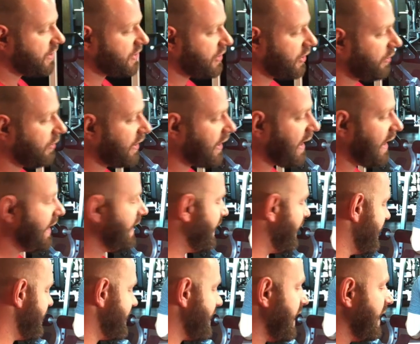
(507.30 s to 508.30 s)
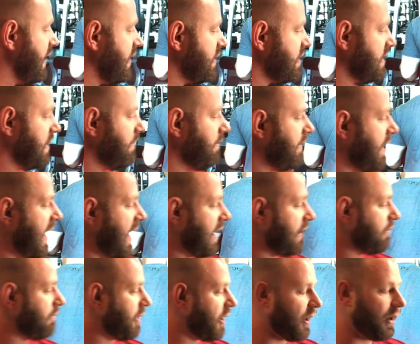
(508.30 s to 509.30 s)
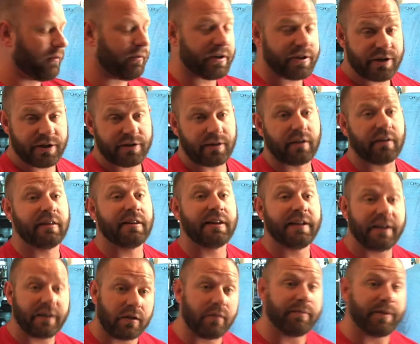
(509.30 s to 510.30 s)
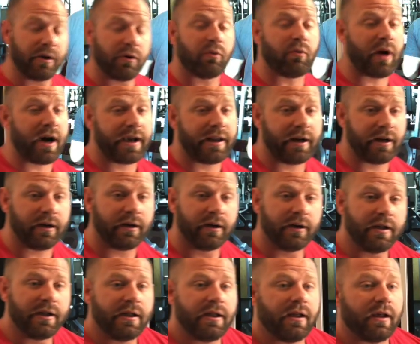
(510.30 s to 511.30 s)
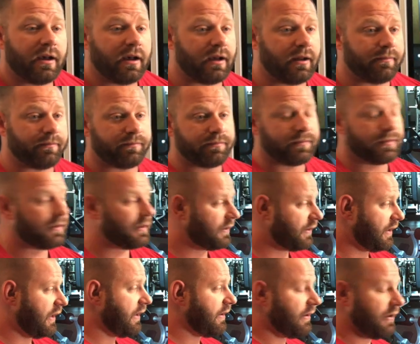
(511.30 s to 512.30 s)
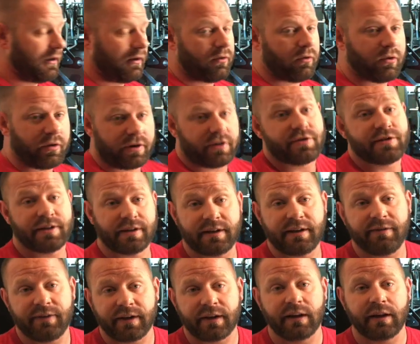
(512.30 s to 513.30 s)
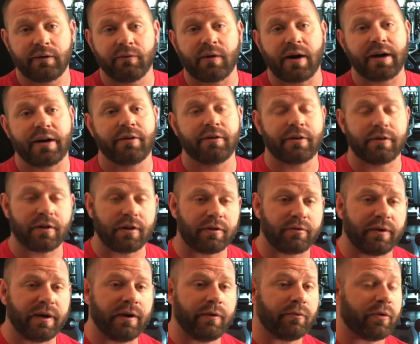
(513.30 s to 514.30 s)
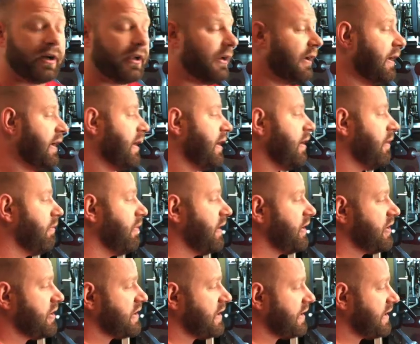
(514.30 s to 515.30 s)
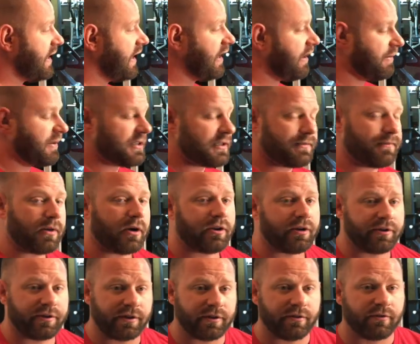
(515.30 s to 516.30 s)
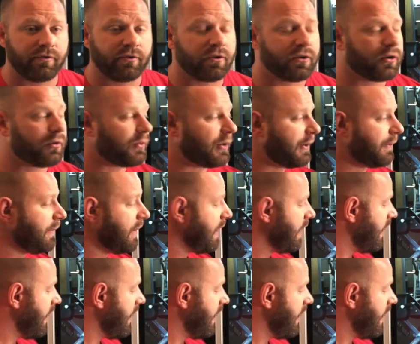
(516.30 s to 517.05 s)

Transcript: So what I did is I used the mag bar, which is a little bit wider or significantly wider than the 3-in-1, but just a tiny bit smaller than the 4-in-1.